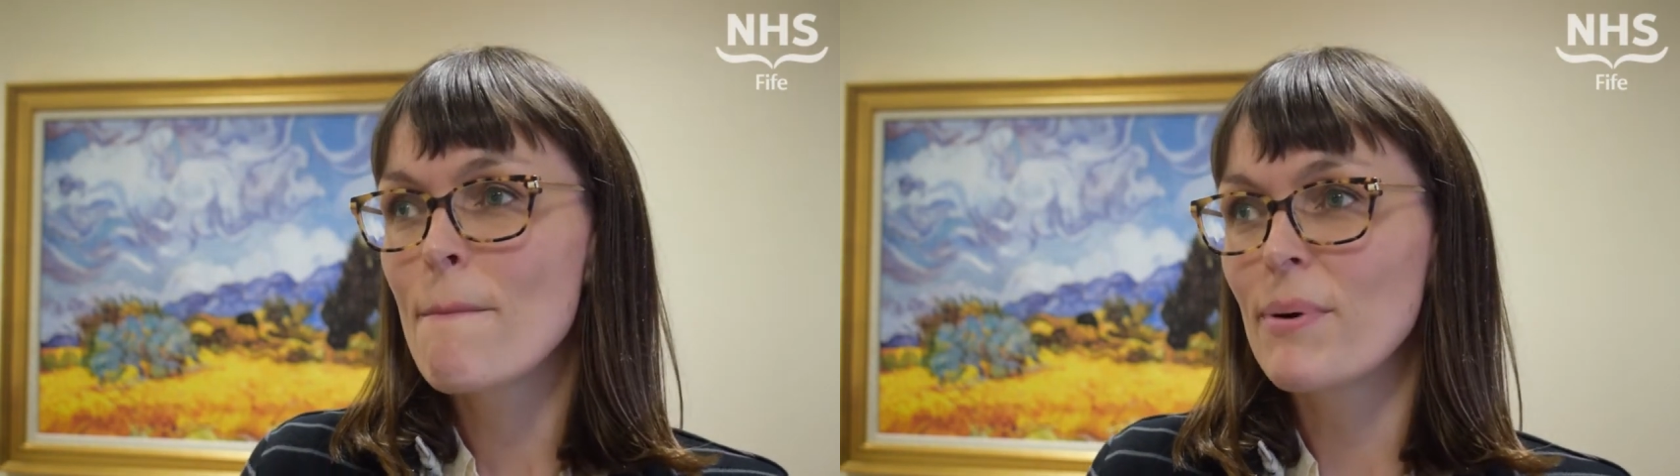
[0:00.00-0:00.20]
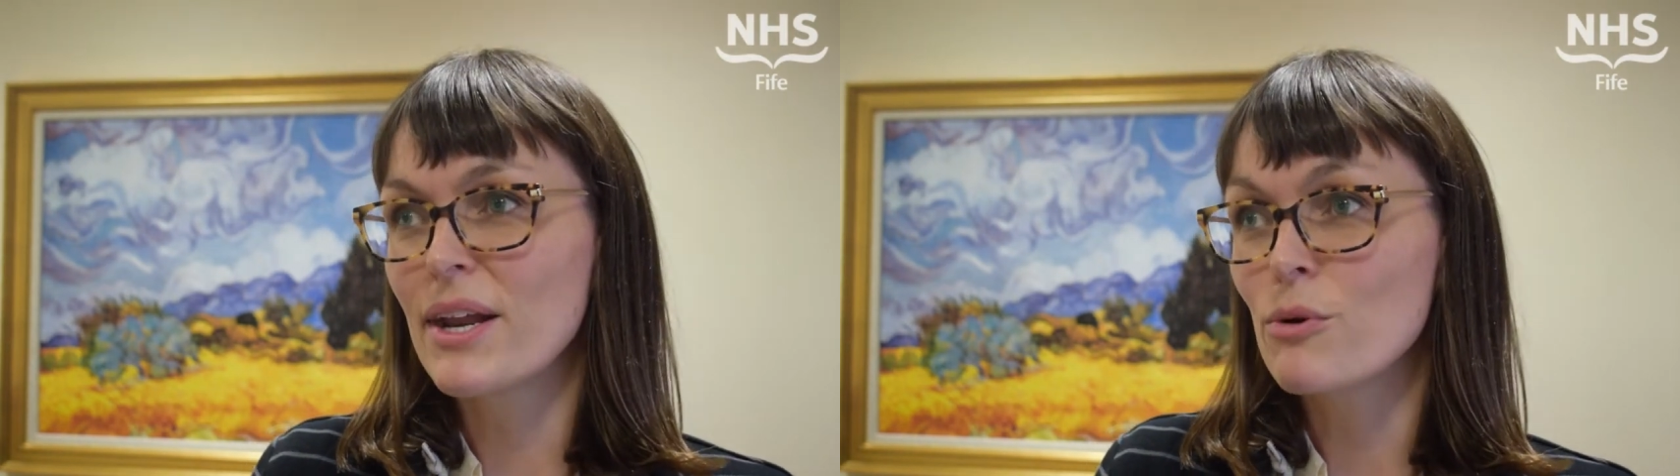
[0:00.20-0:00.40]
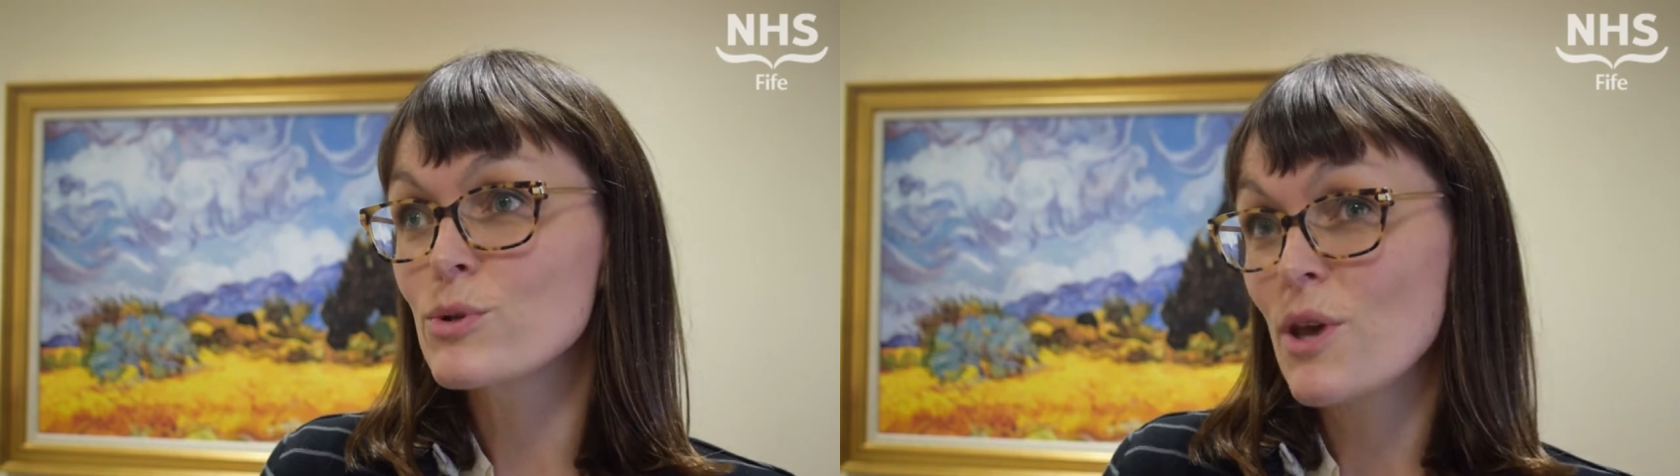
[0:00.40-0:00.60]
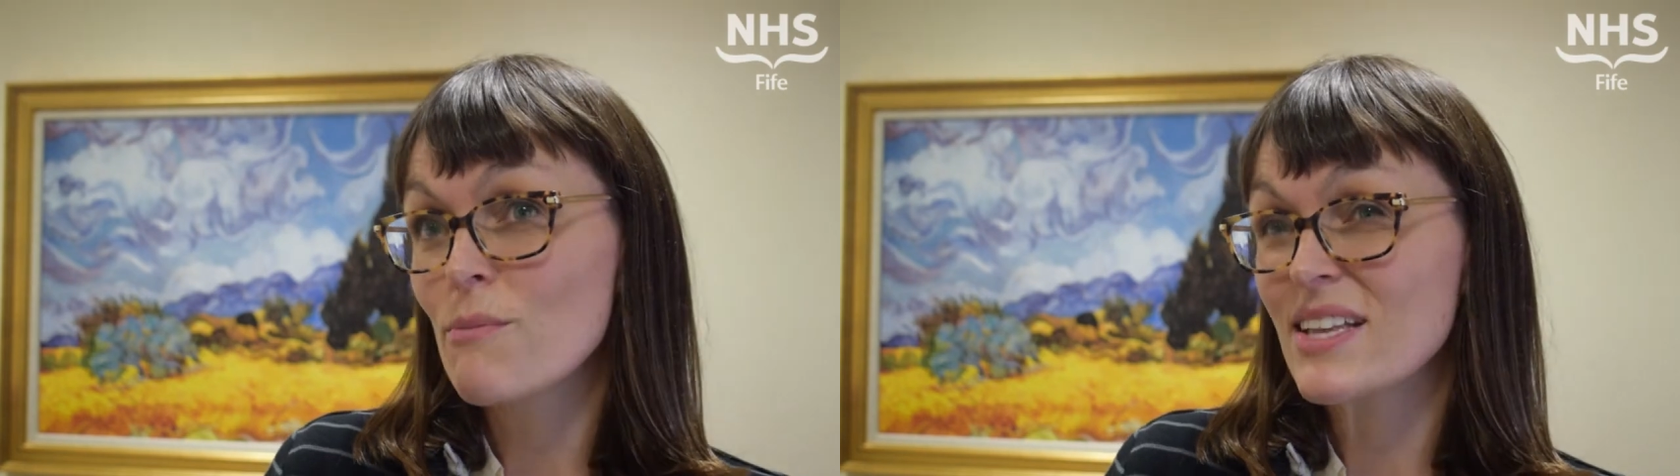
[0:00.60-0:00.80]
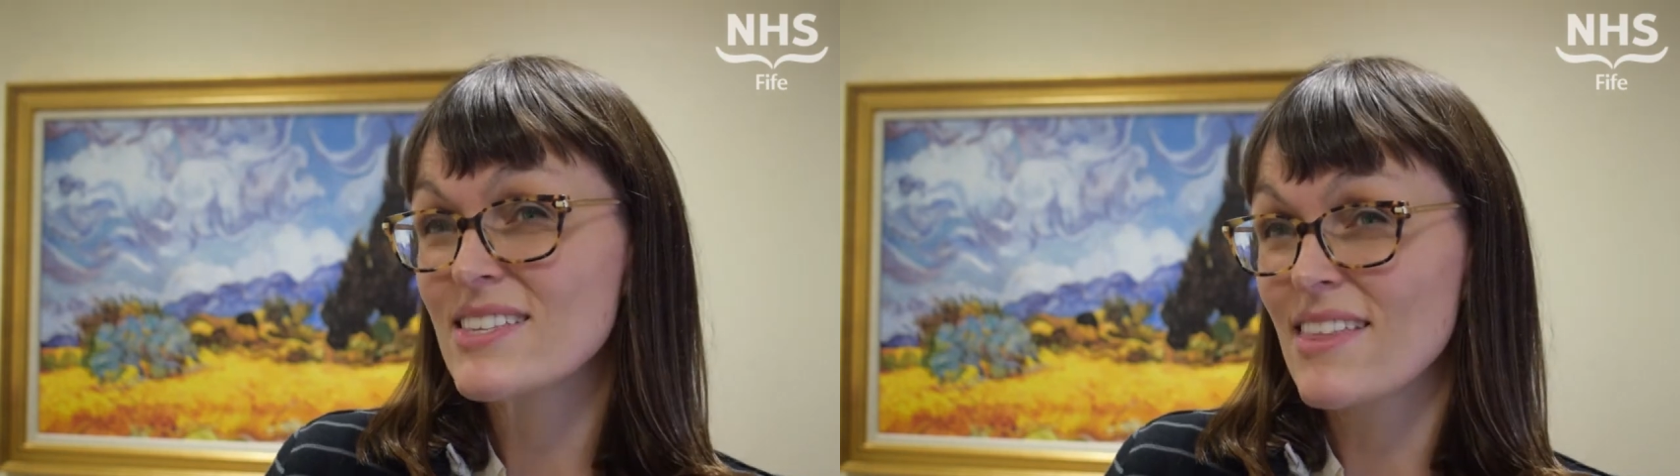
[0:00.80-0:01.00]
But it also
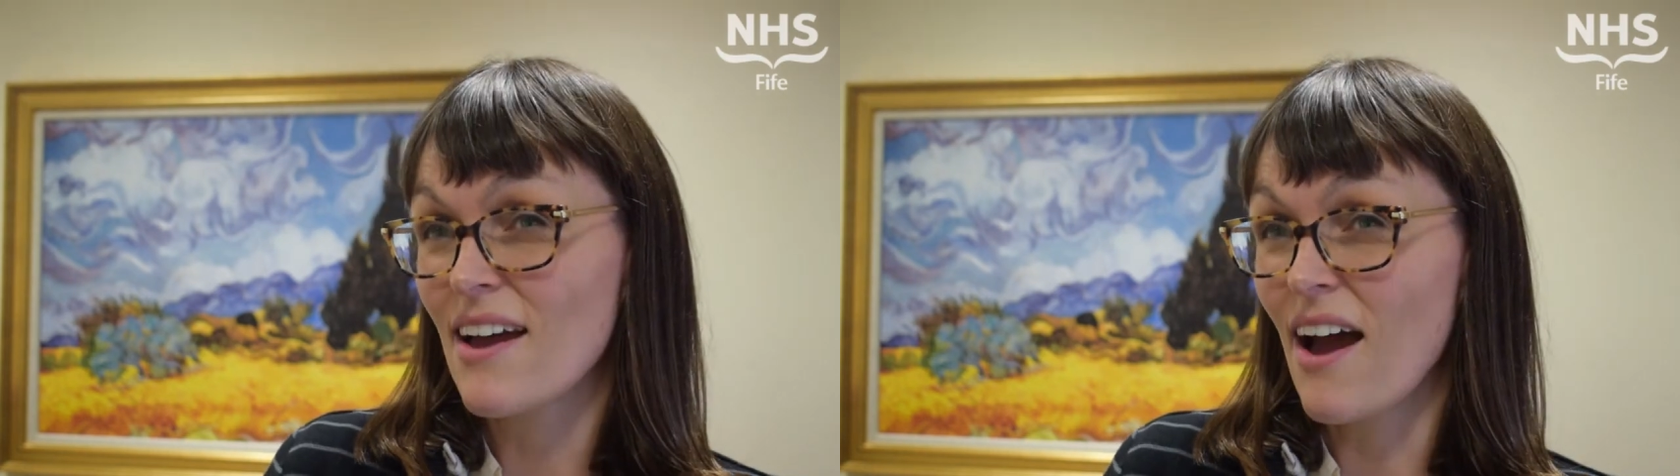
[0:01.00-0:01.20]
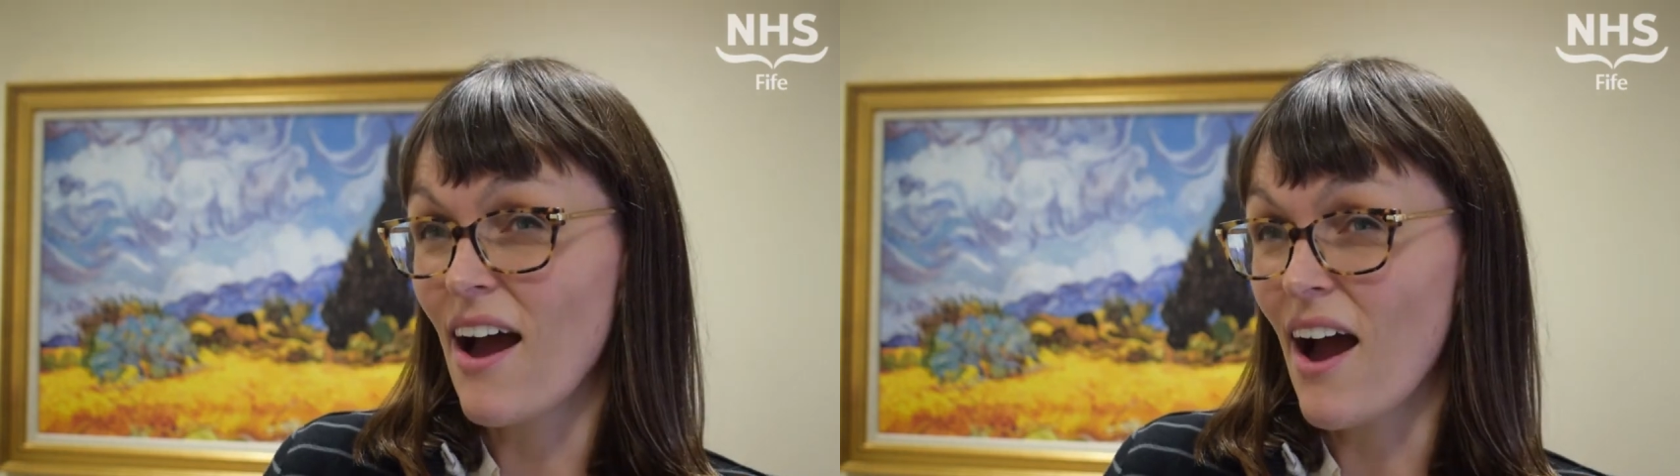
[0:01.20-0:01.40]
means that